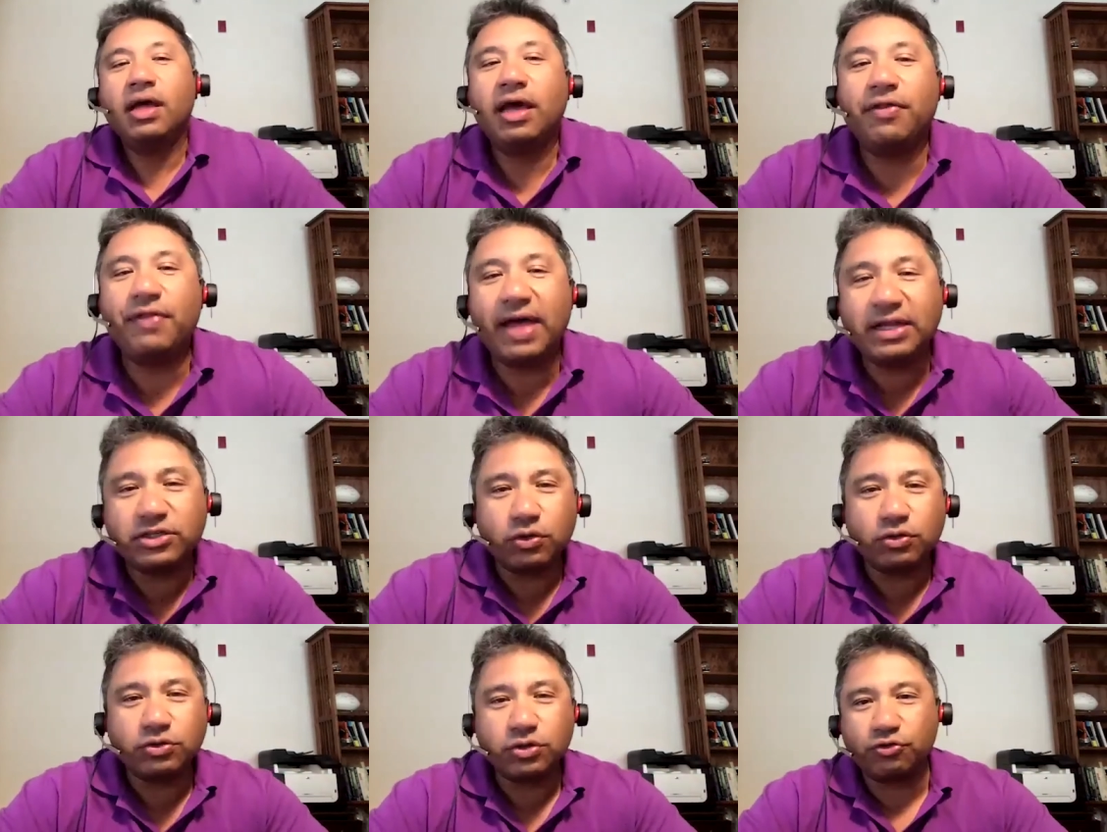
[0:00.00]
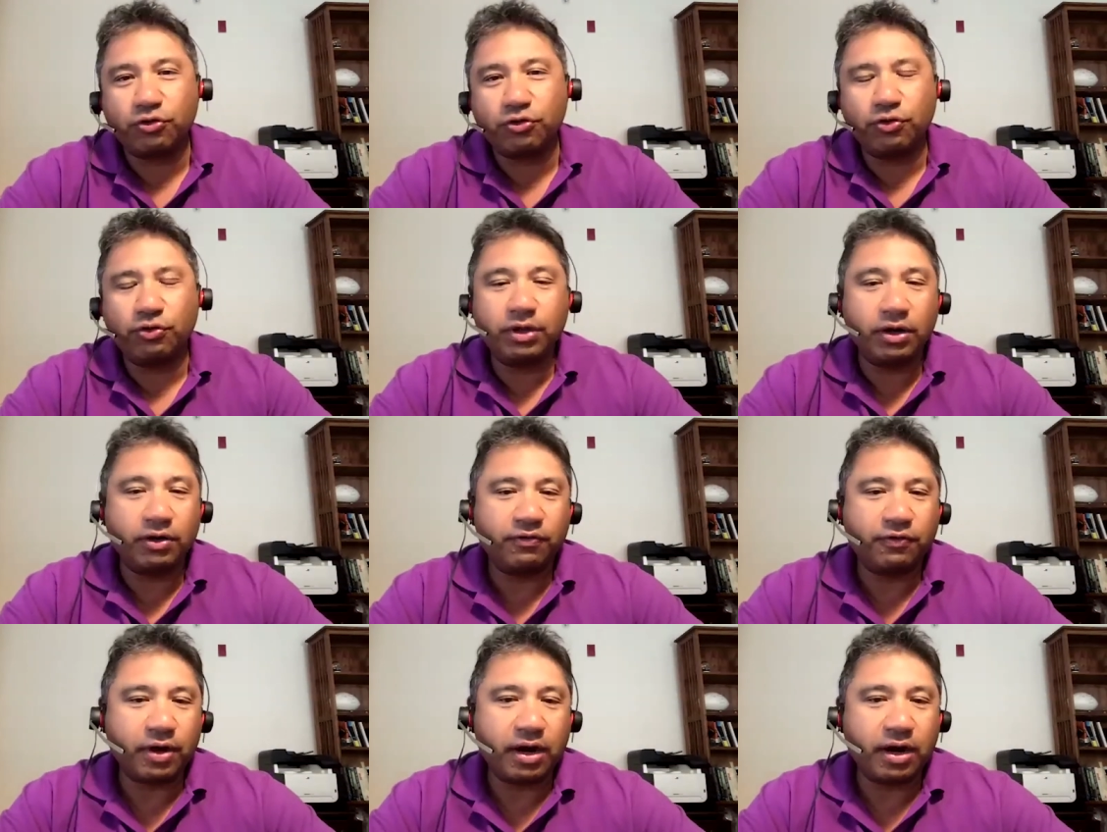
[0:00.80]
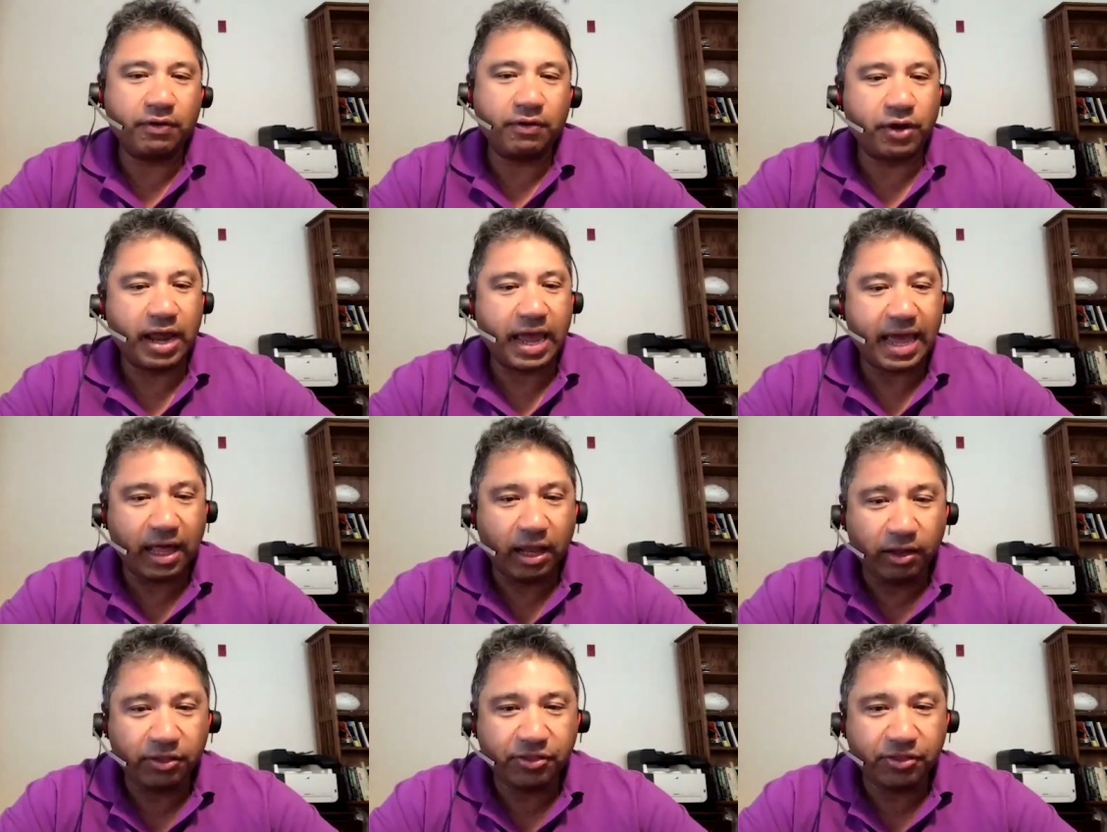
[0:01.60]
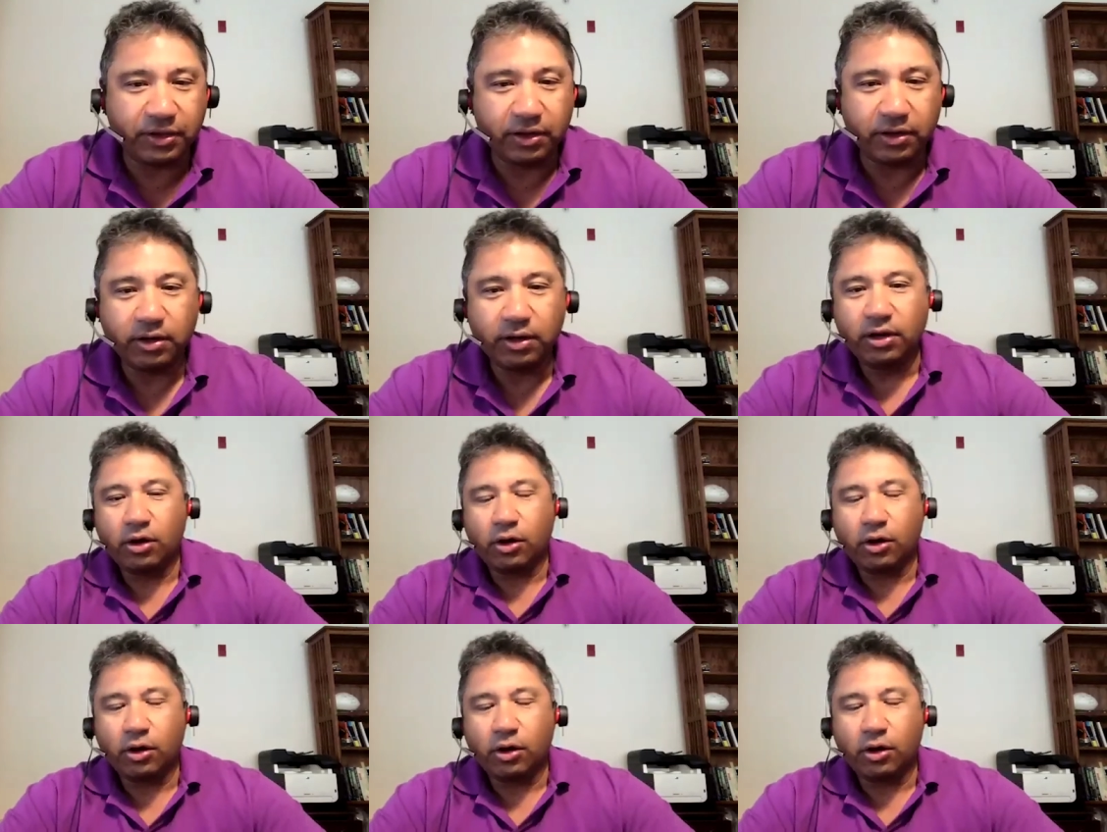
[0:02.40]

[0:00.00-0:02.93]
And that's also true, you know, for health and,